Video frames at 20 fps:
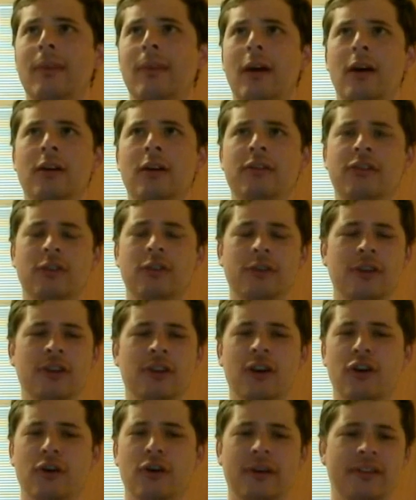Also,
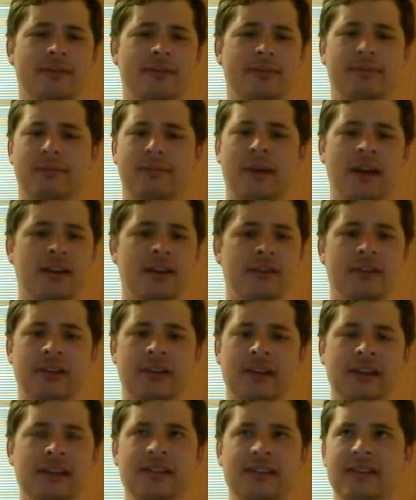it's kind of
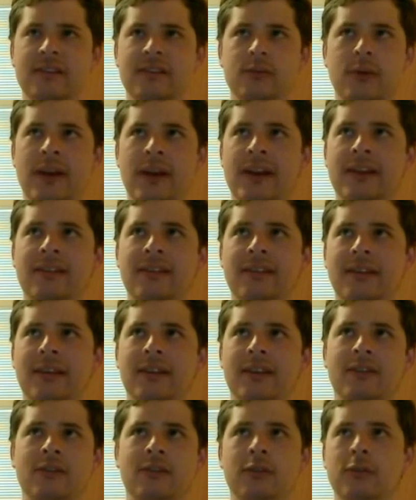an easy way to
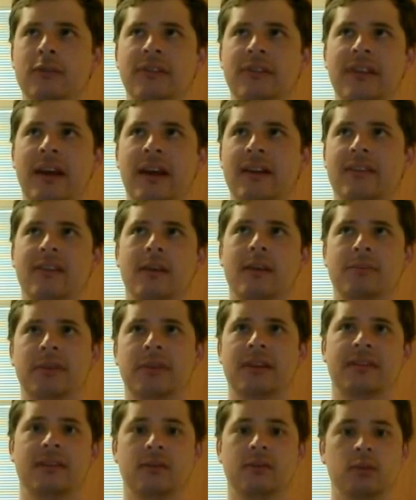get two status
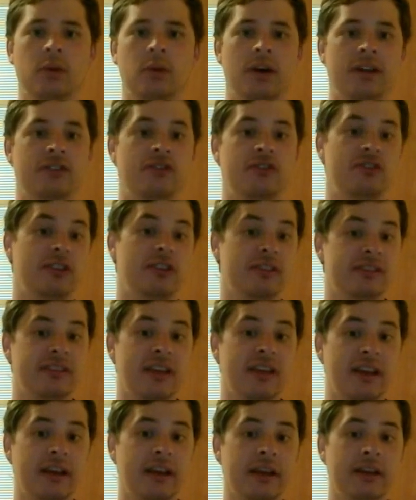updates at once, just
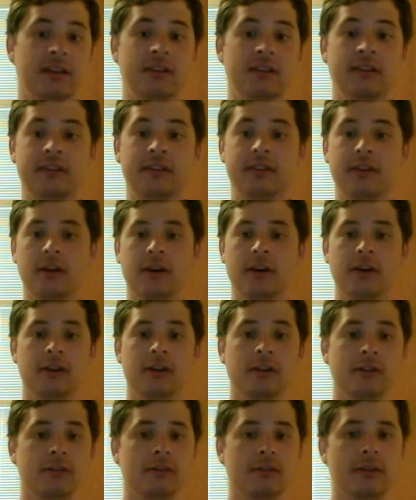saying.
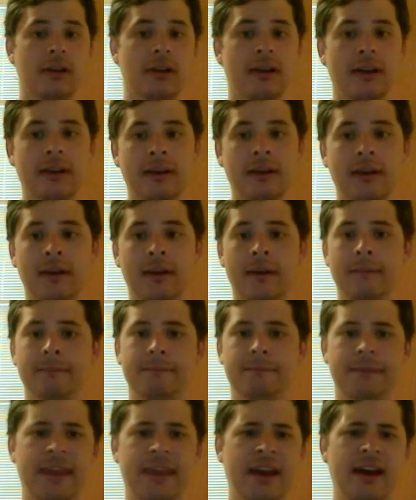So
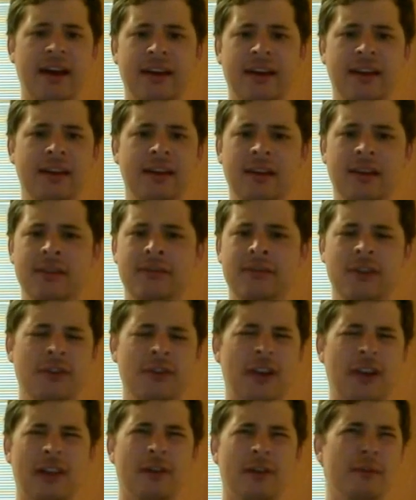yeah, if you
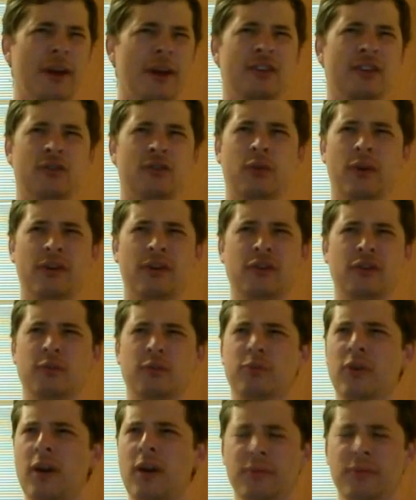follow me on Twitter, you
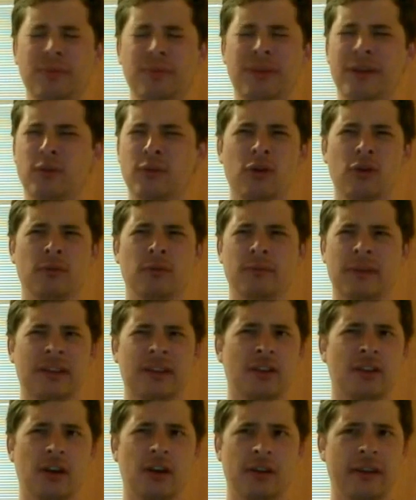probably won't
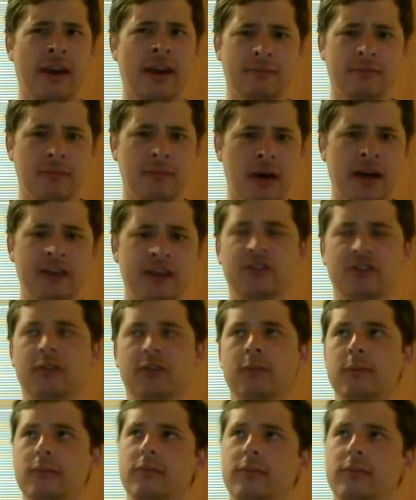miss all that much,